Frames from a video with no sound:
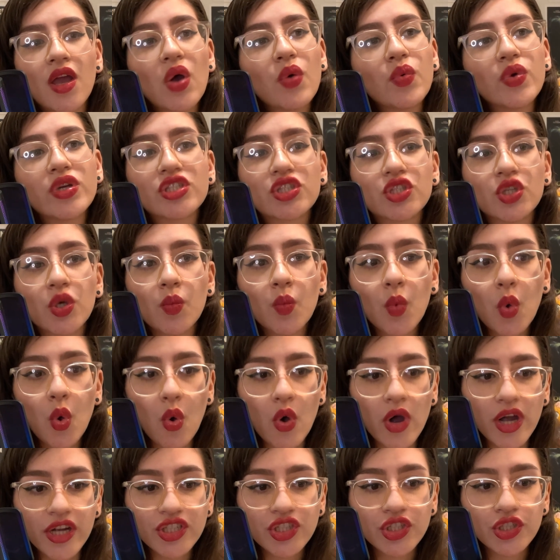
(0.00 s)
with some
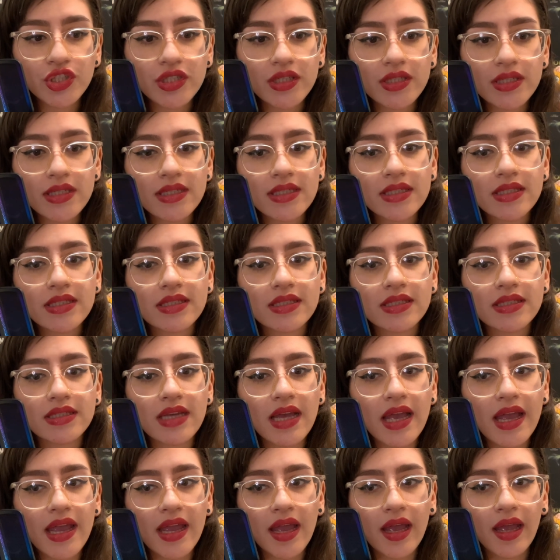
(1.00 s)
questions.
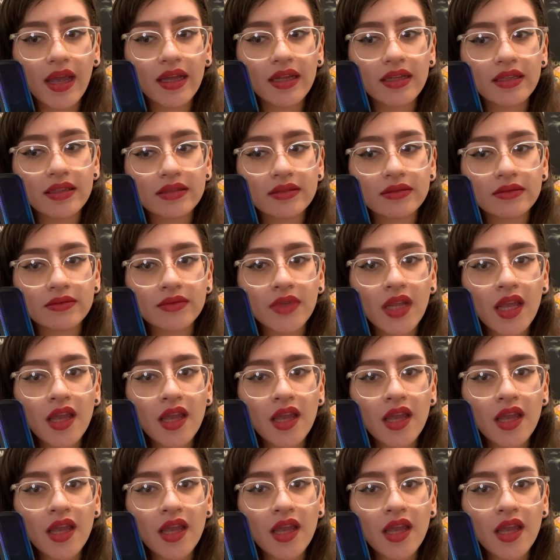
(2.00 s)
And